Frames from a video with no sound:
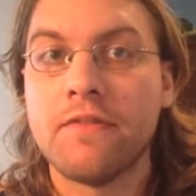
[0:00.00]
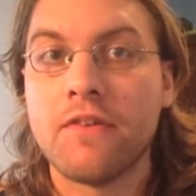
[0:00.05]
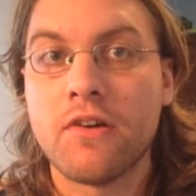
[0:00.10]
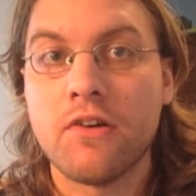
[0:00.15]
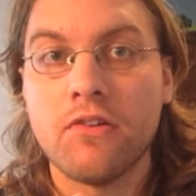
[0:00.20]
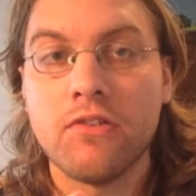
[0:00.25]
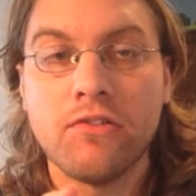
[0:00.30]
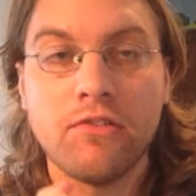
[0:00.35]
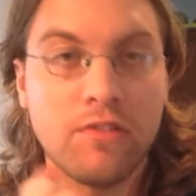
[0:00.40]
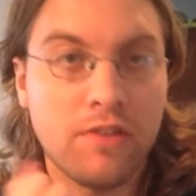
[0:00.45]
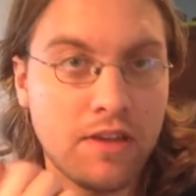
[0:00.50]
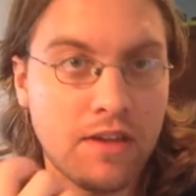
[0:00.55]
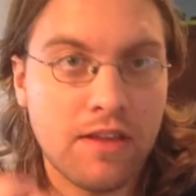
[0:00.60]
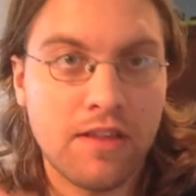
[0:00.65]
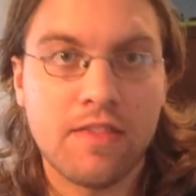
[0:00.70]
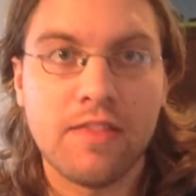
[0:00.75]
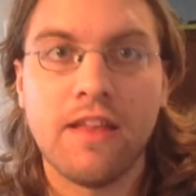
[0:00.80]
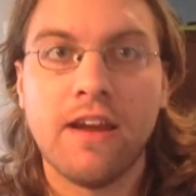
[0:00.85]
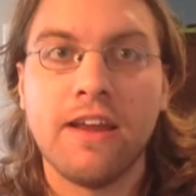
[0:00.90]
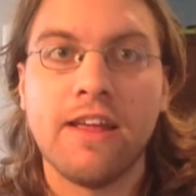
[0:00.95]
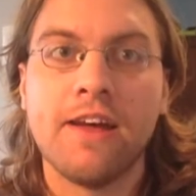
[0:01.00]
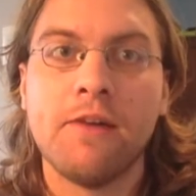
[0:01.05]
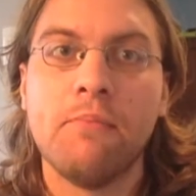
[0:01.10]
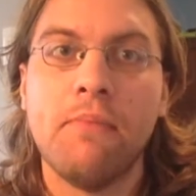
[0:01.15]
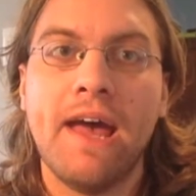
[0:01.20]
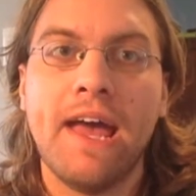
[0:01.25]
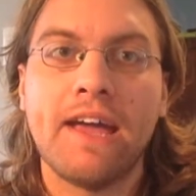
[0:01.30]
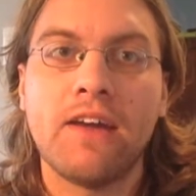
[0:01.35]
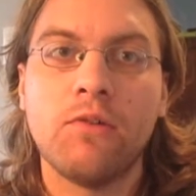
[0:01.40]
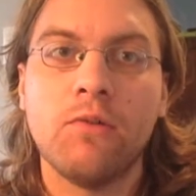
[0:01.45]
first, then come
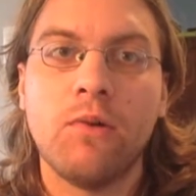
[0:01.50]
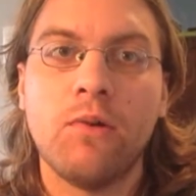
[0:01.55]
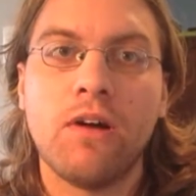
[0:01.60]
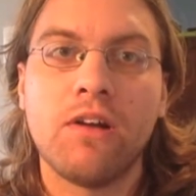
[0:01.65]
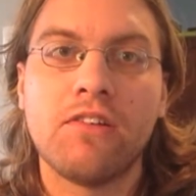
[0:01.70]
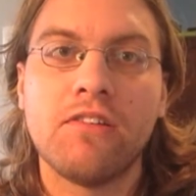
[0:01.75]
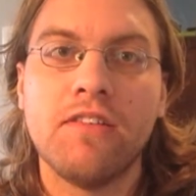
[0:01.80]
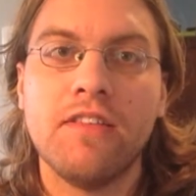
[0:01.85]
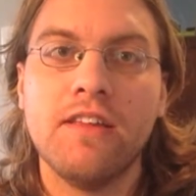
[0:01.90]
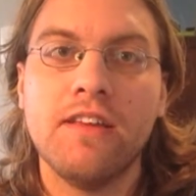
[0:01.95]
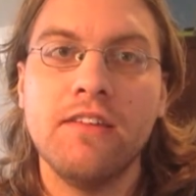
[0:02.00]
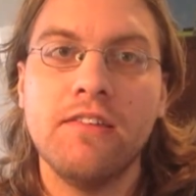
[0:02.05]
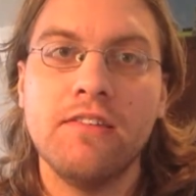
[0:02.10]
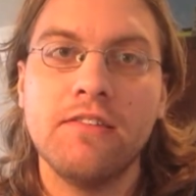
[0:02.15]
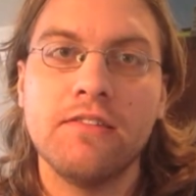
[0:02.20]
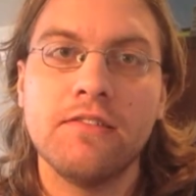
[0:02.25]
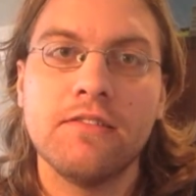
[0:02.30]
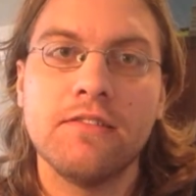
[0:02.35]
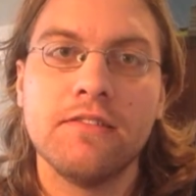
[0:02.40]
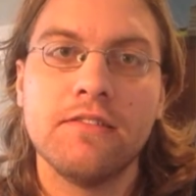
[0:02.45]
back and watch this.